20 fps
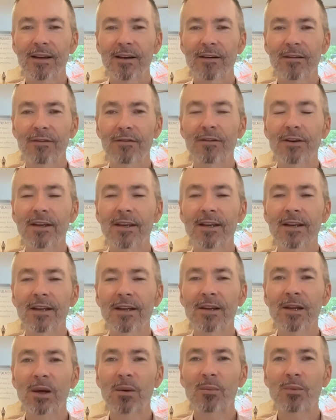Feel
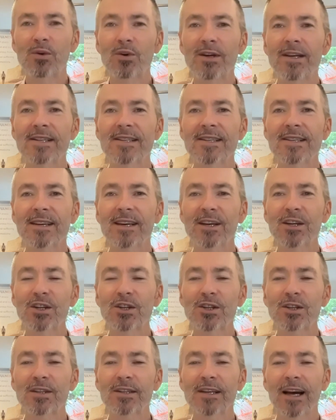the
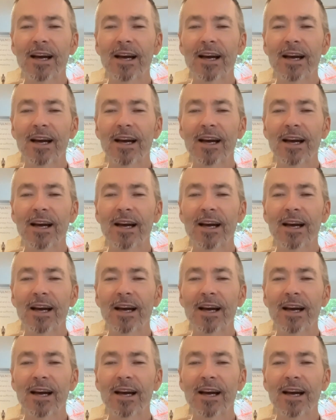appreciation